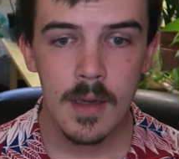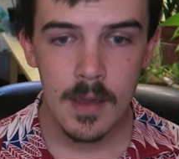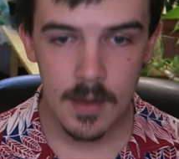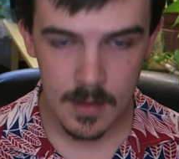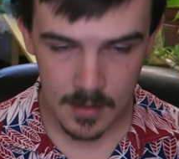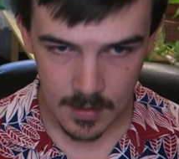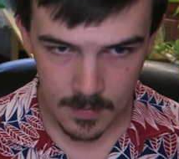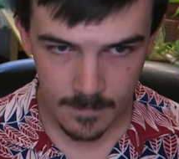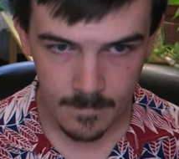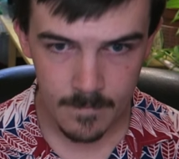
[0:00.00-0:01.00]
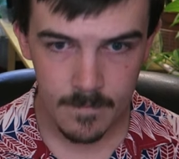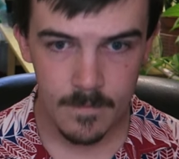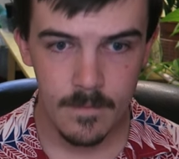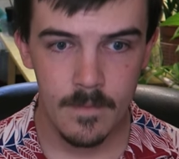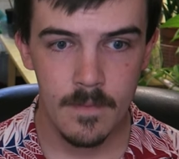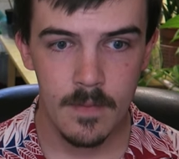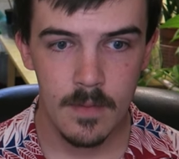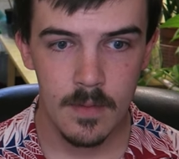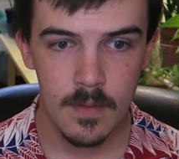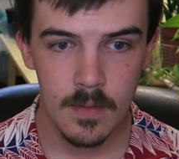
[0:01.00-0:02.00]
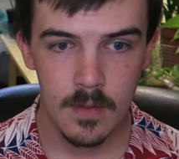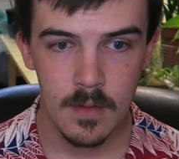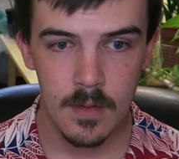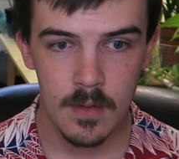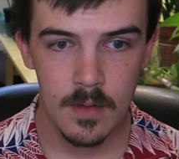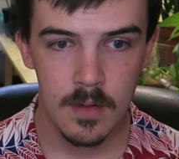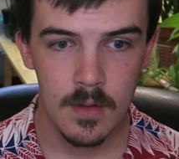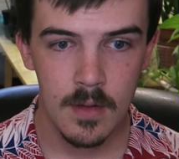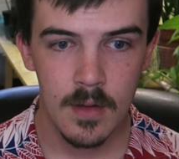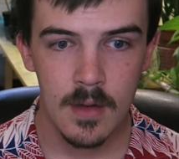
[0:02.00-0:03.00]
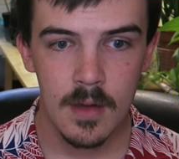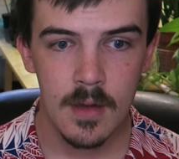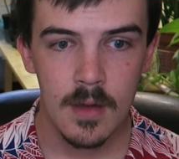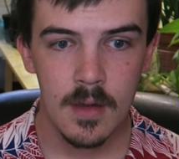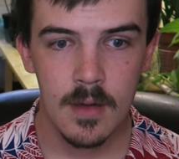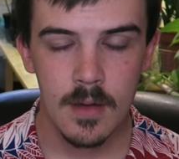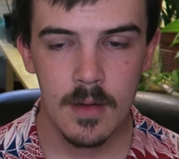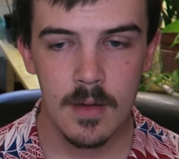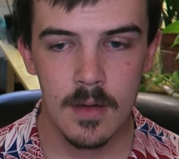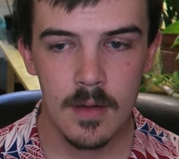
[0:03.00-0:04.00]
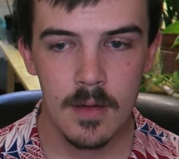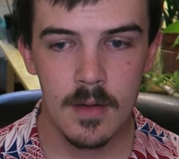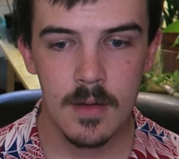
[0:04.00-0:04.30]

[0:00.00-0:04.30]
(silent)